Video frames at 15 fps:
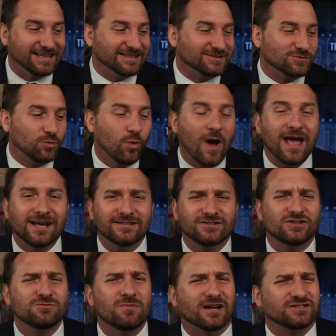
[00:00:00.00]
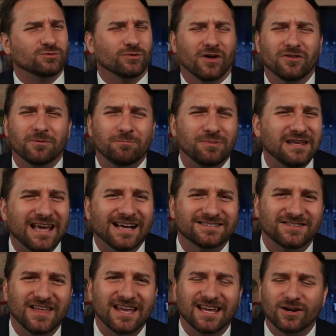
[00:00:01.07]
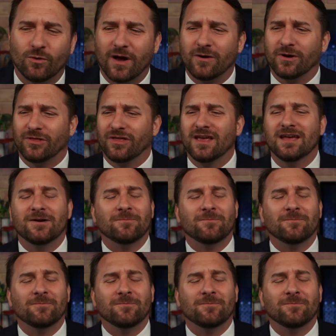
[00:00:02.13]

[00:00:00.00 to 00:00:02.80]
It is way too much. With all the BS they get away with,